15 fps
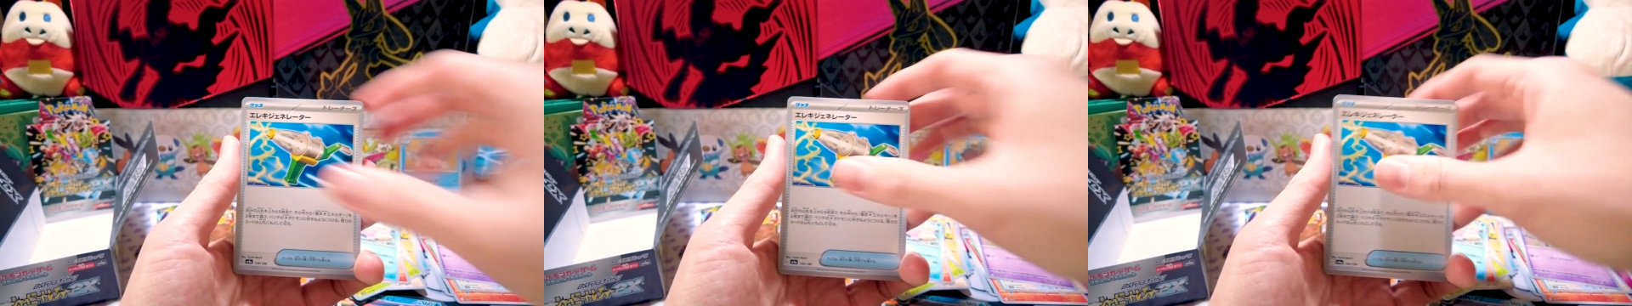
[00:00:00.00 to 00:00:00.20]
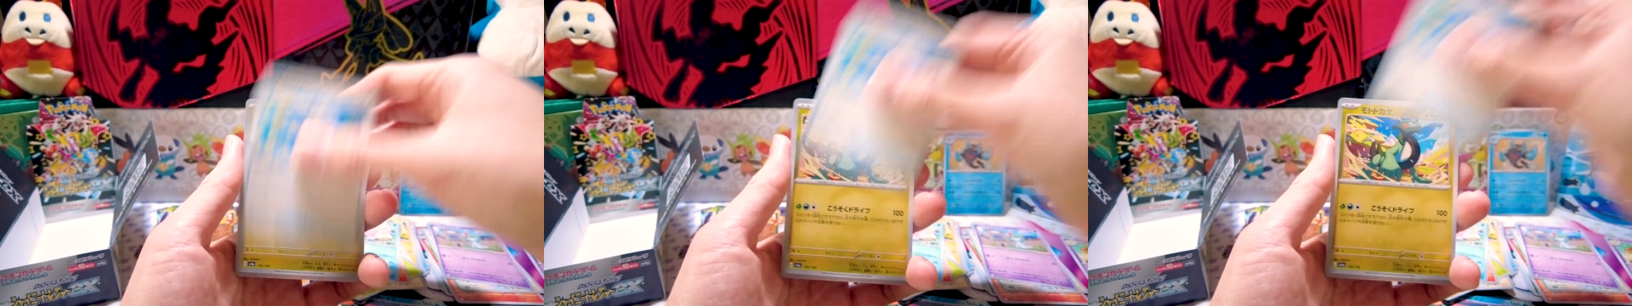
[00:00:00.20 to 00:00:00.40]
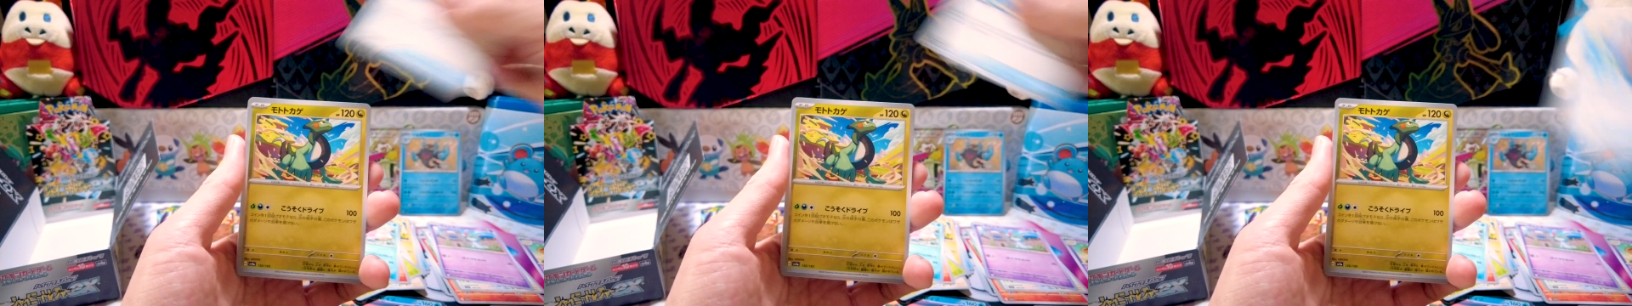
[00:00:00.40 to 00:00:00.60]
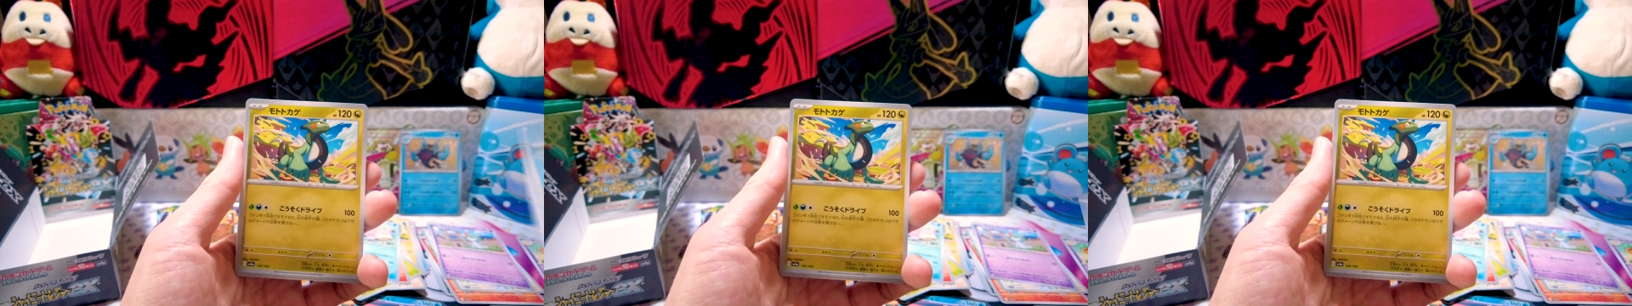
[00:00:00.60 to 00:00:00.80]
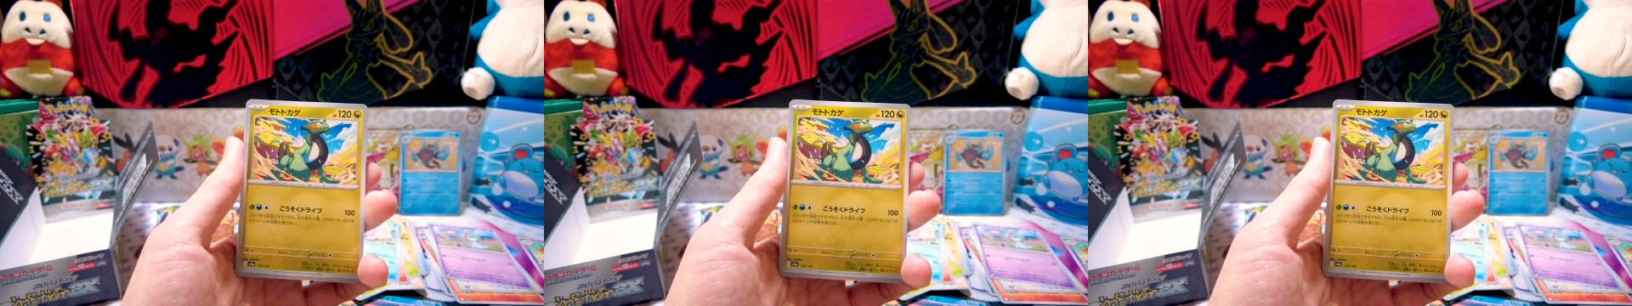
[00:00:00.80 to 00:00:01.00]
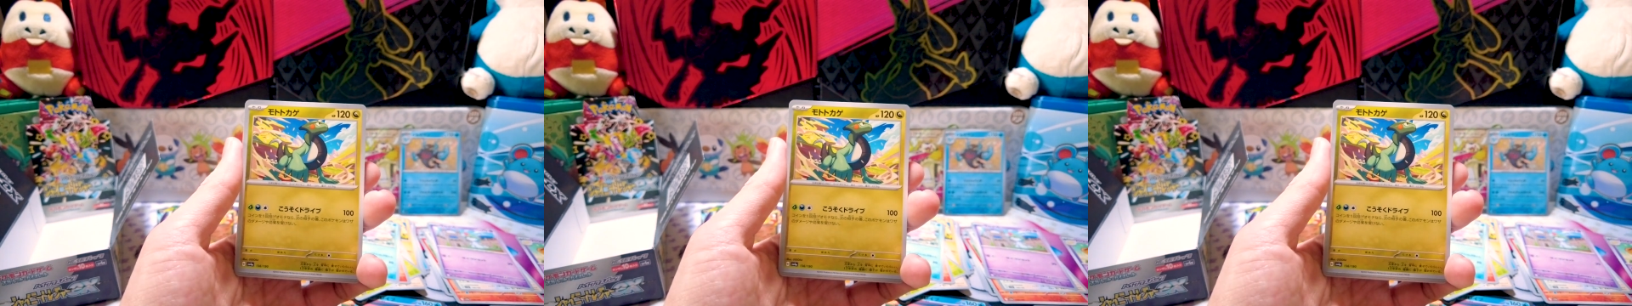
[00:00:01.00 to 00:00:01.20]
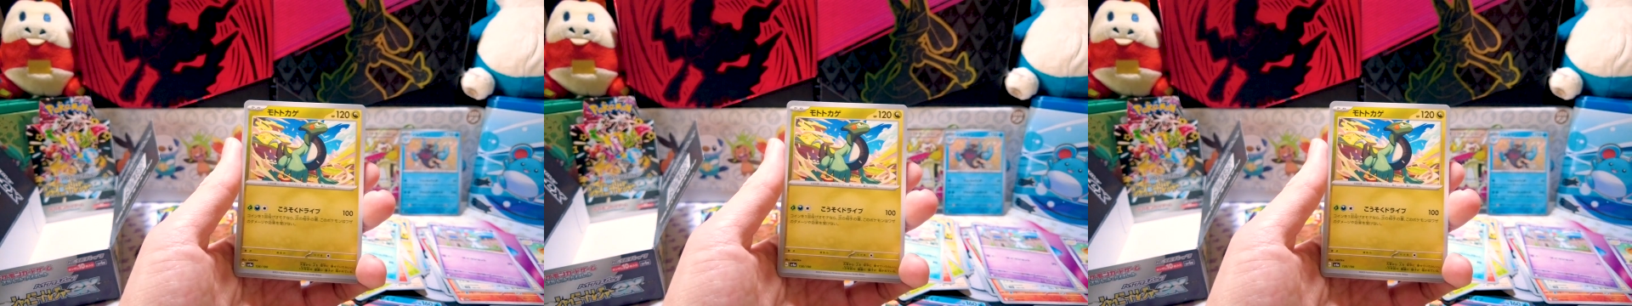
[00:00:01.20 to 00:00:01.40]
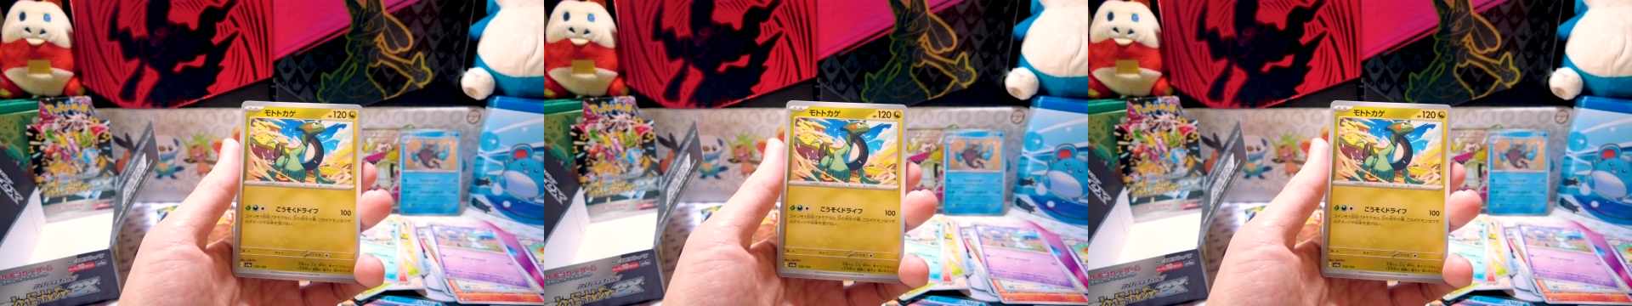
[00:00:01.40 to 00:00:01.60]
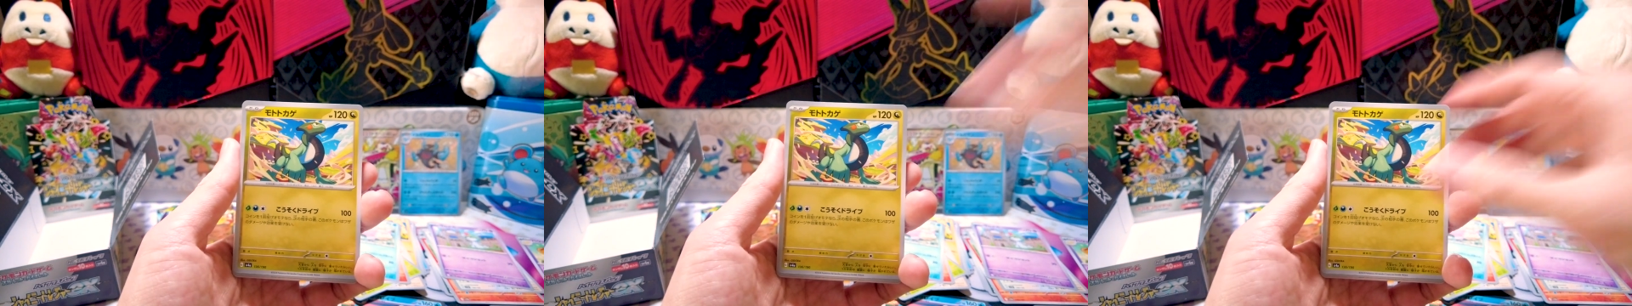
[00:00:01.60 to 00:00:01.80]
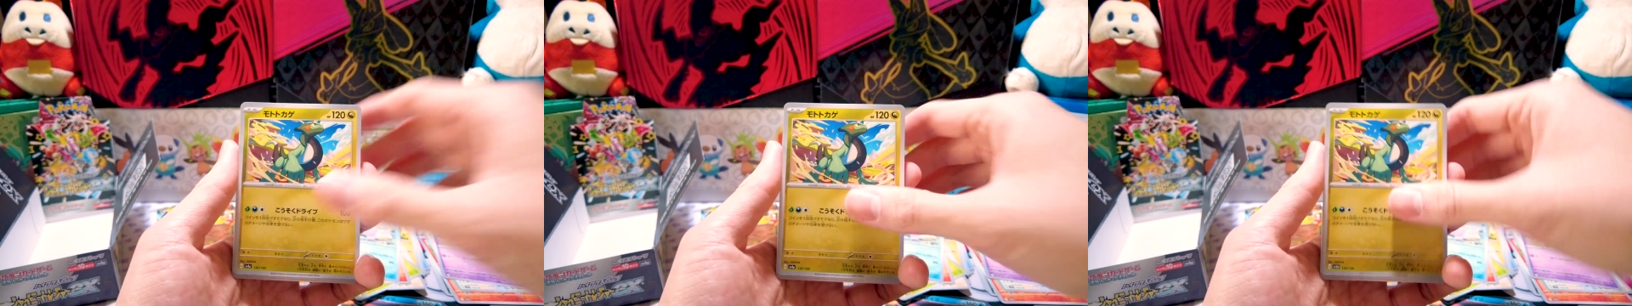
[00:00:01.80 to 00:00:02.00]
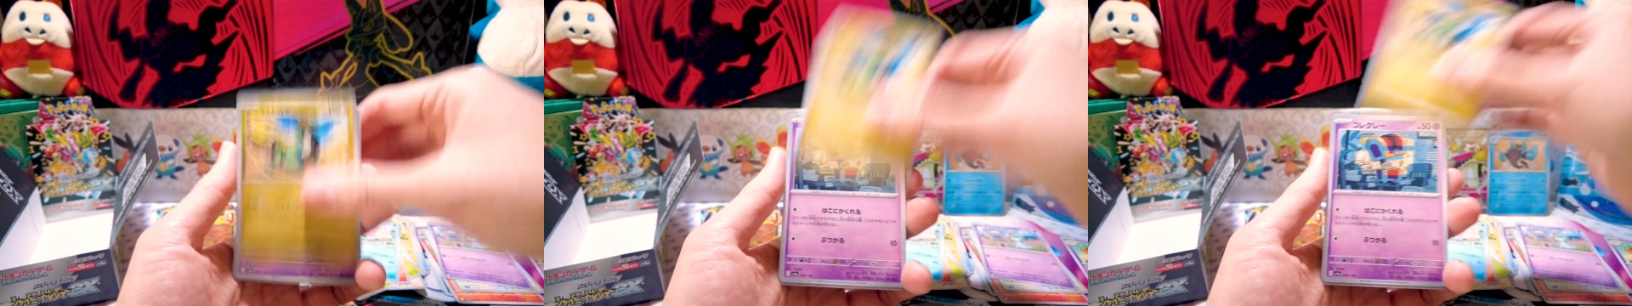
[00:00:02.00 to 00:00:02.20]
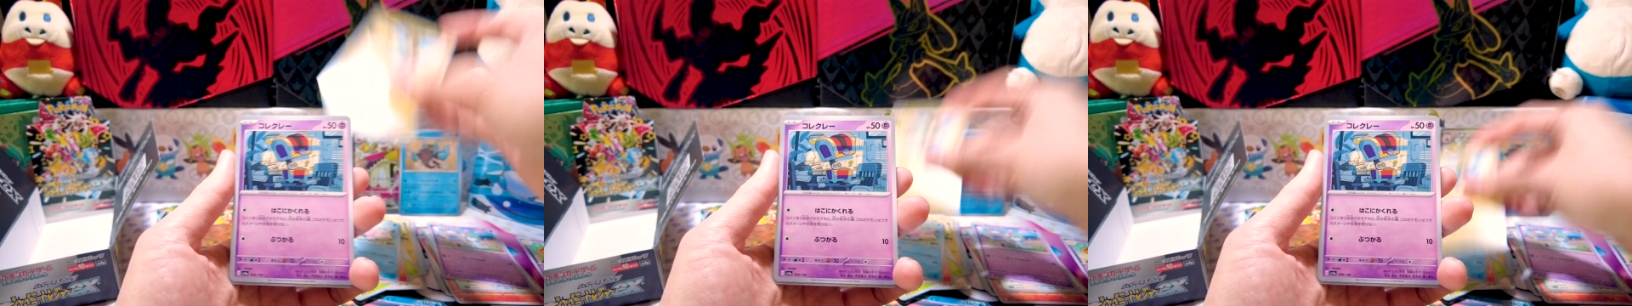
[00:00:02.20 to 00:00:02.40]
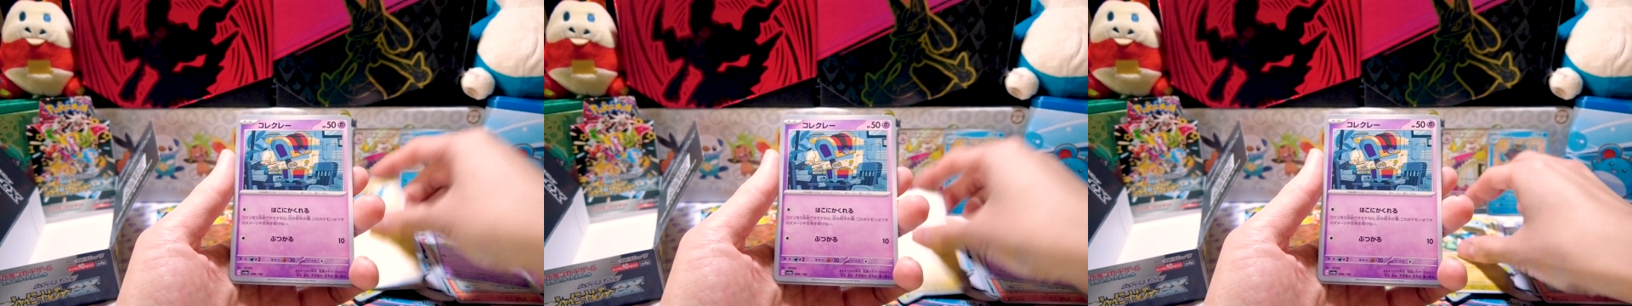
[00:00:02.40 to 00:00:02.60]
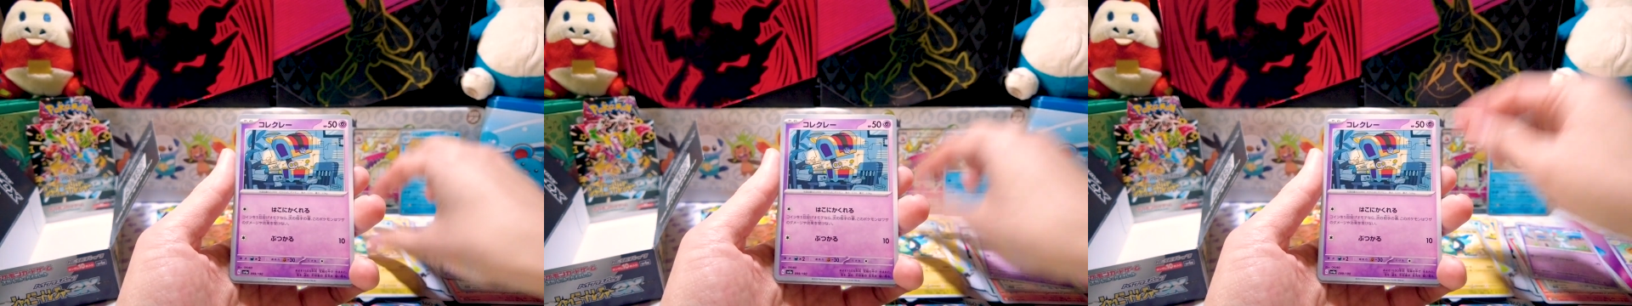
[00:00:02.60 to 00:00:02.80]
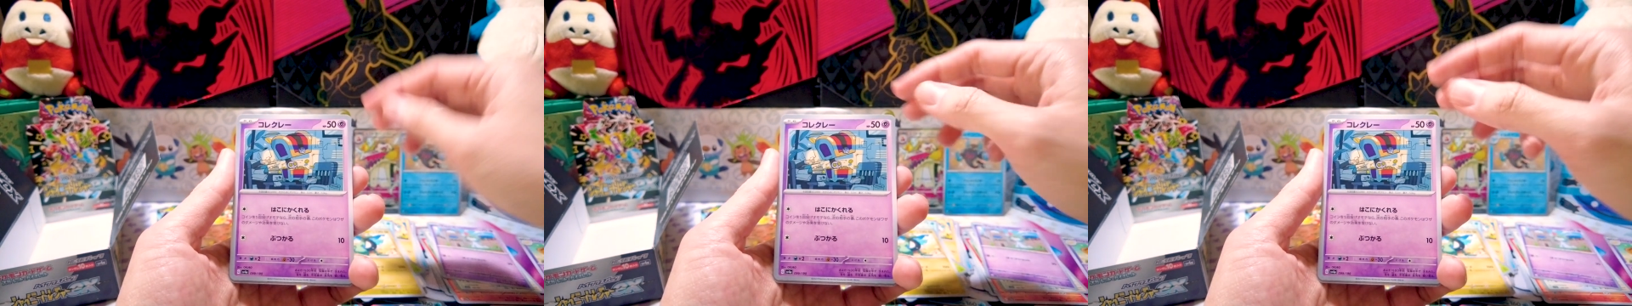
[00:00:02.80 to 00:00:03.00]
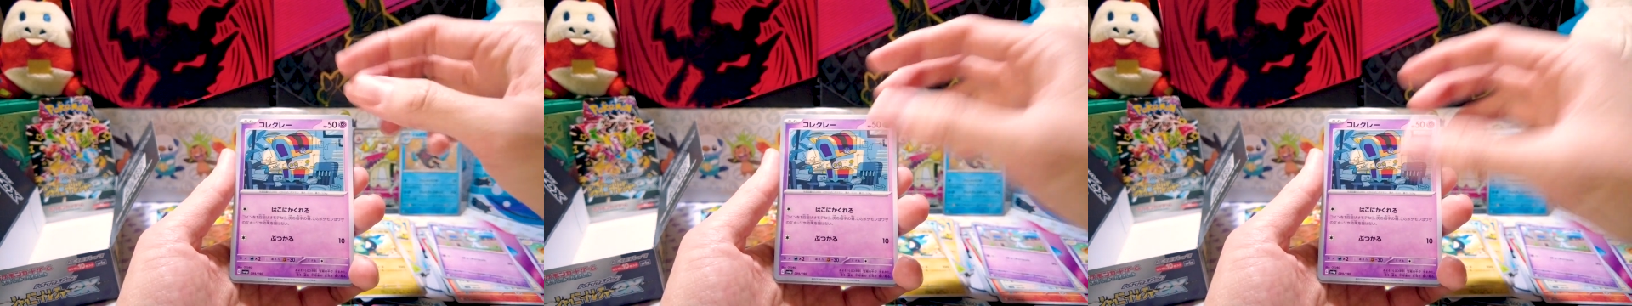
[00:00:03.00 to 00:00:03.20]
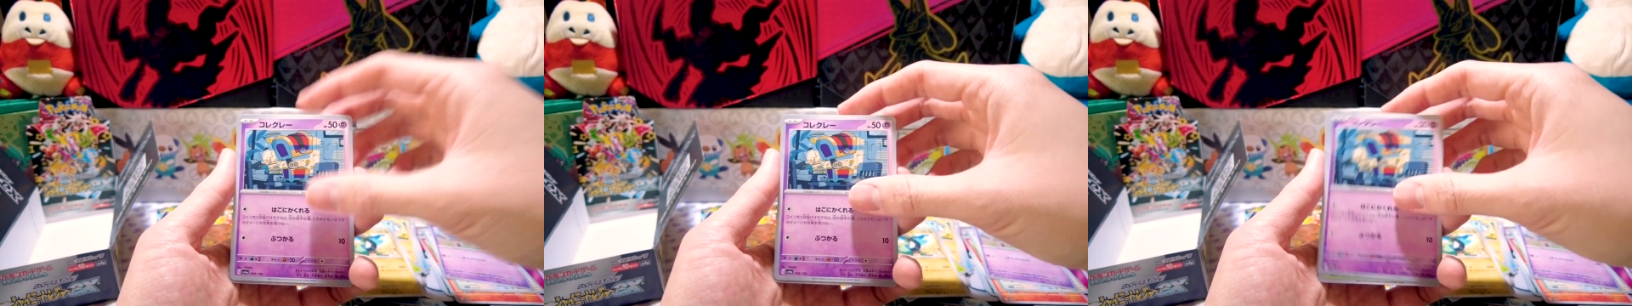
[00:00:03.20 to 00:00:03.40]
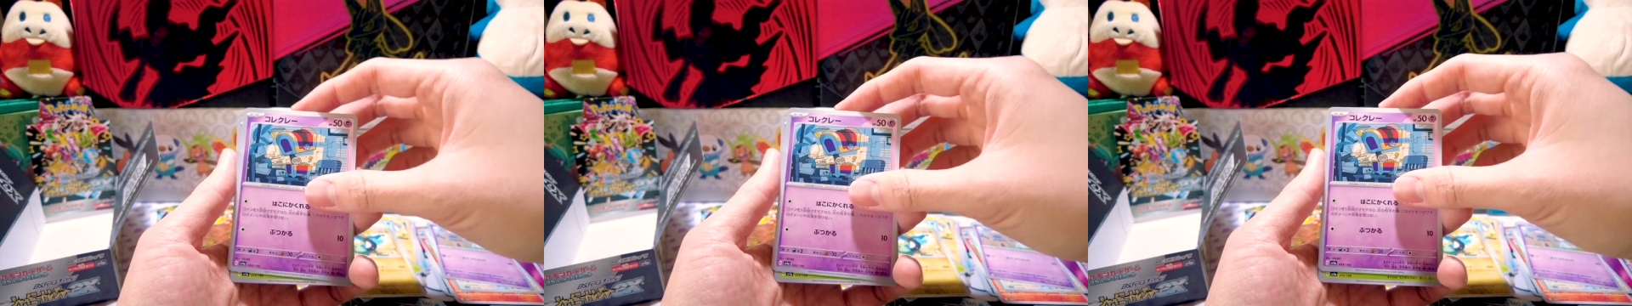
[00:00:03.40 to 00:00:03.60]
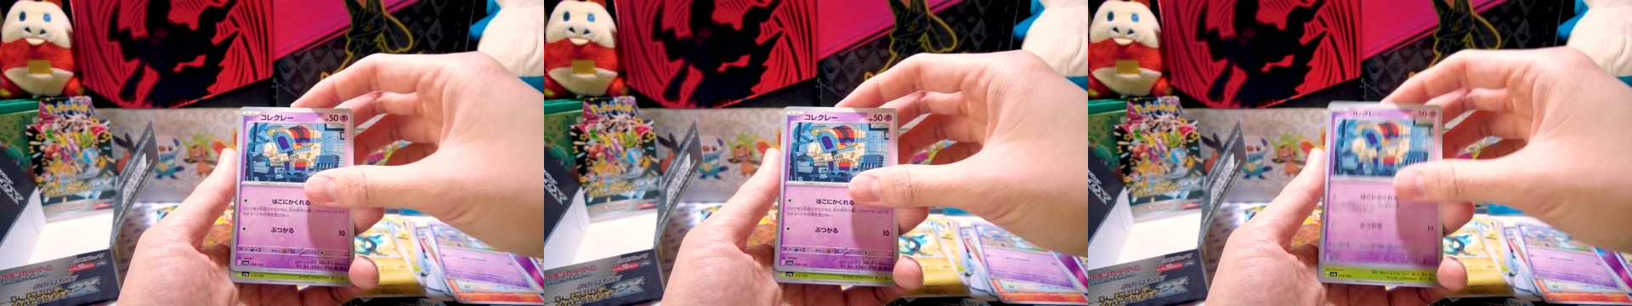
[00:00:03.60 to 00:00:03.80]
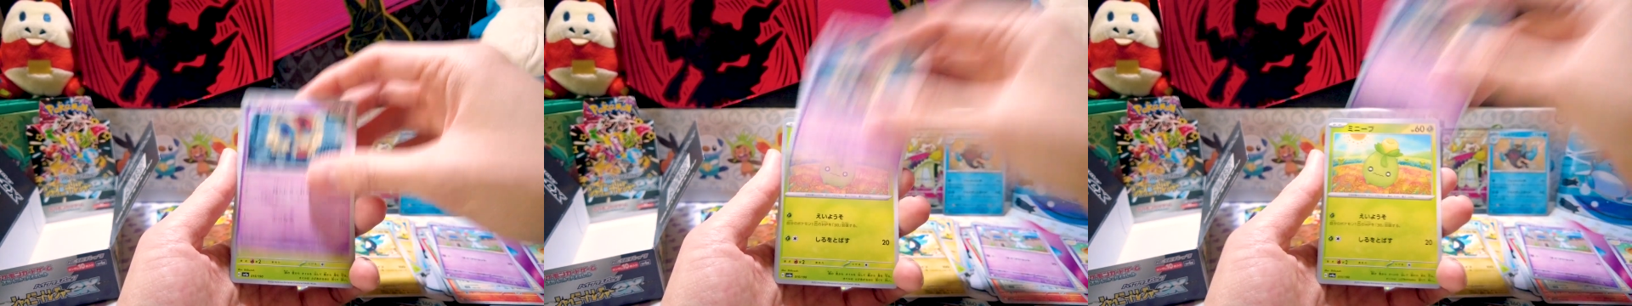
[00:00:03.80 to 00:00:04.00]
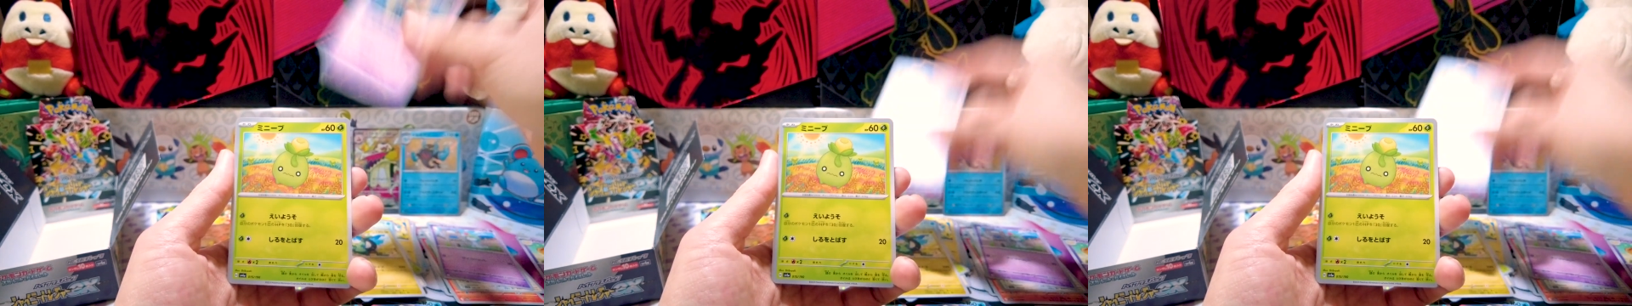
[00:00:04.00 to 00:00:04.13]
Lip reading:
Nobody's mouth can be seen.